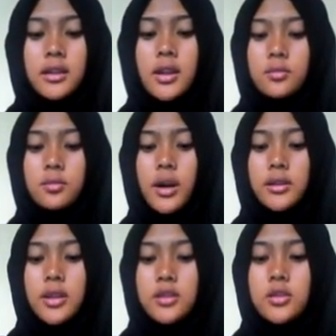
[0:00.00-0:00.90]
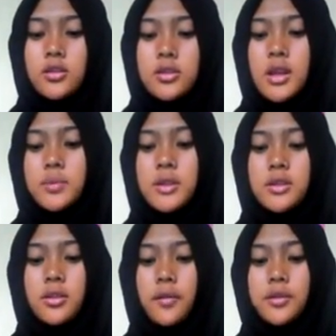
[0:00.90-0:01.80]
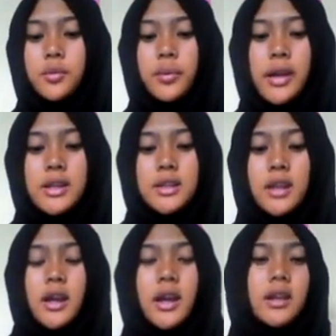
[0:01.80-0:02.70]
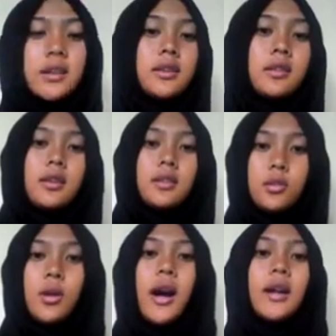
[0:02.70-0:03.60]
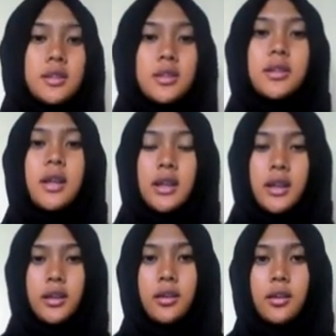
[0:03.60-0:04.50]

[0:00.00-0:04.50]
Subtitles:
task 1 is use the expression of surprise and to understand it.